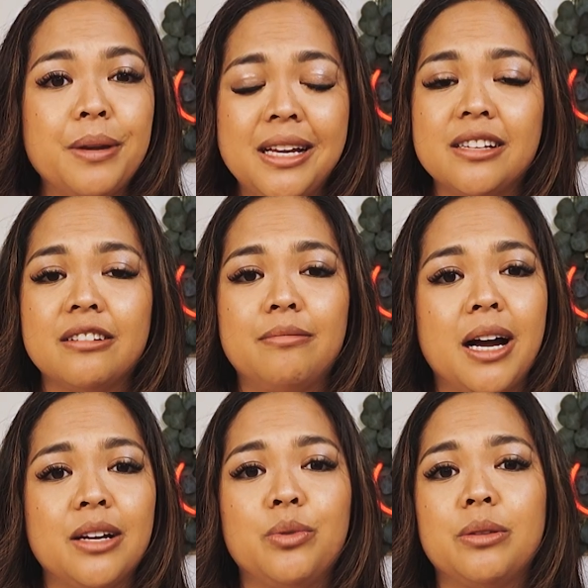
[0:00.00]
peace of
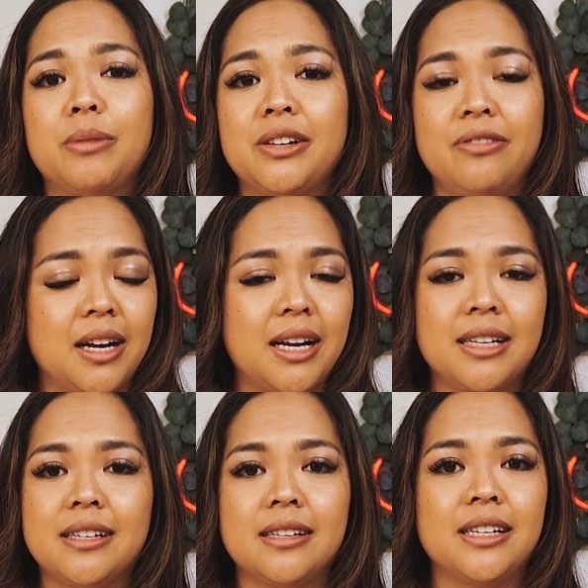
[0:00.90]
mind with my
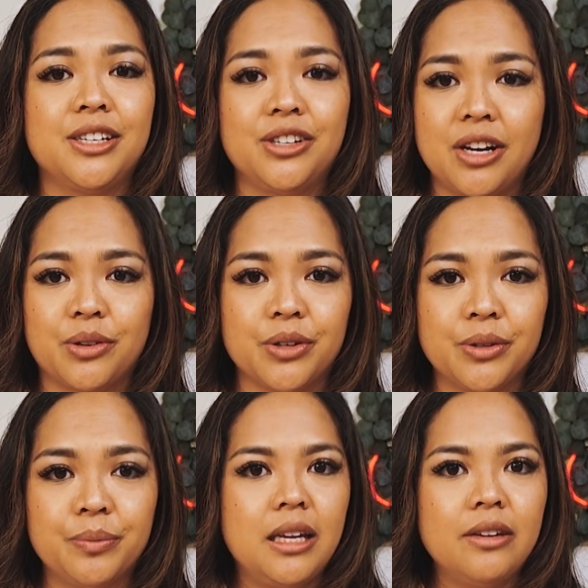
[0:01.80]
finances in
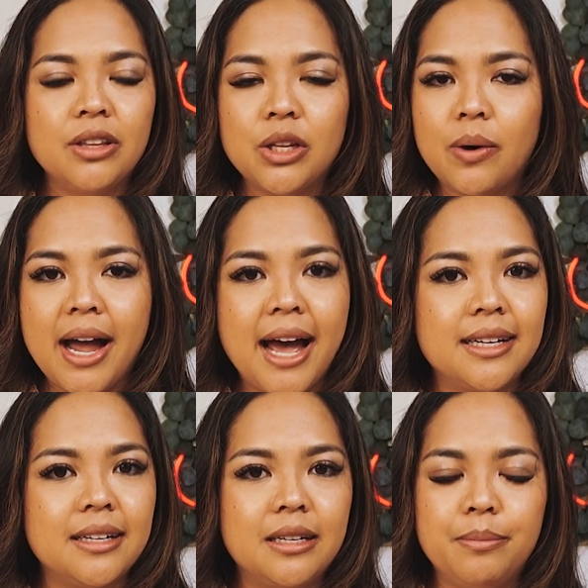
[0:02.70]
general. Even though I had
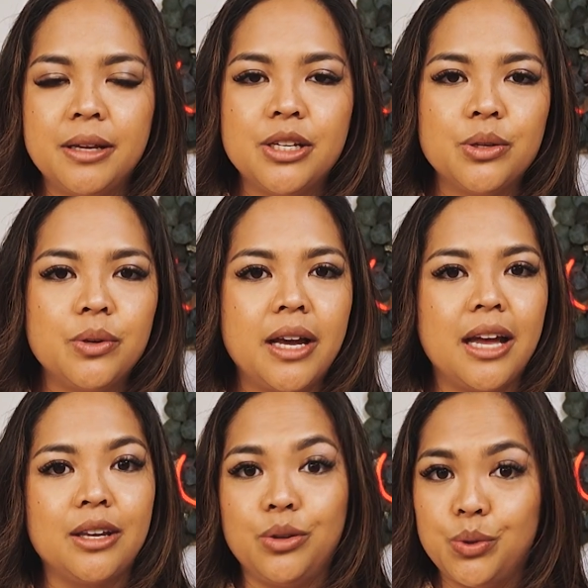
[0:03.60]
to dip into it
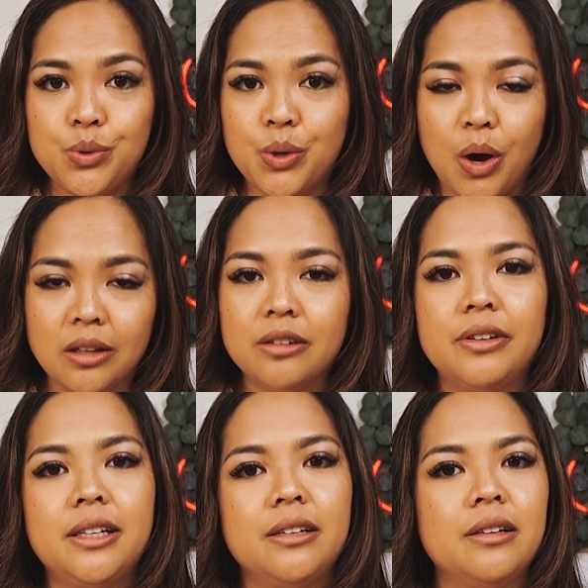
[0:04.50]
and use all of
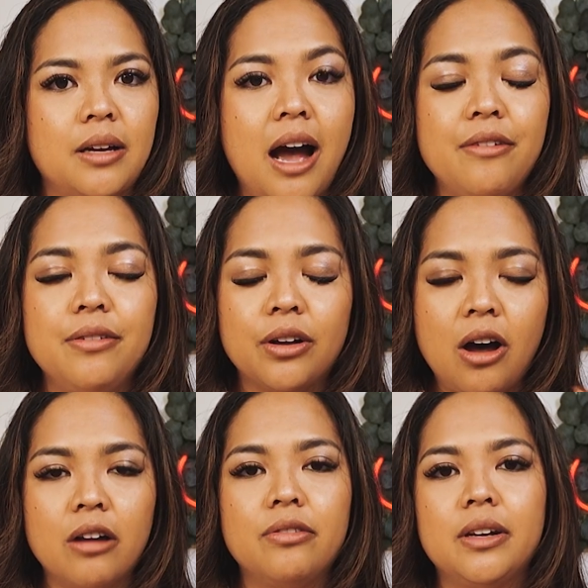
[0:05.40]
it, I feel
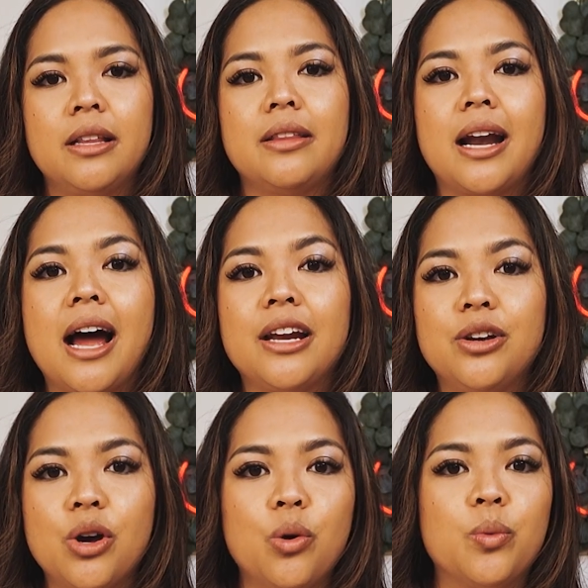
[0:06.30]
confident that I
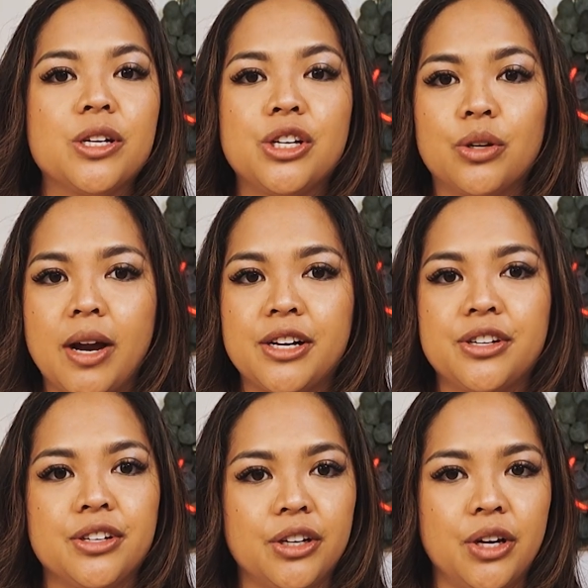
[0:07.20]
know which direction to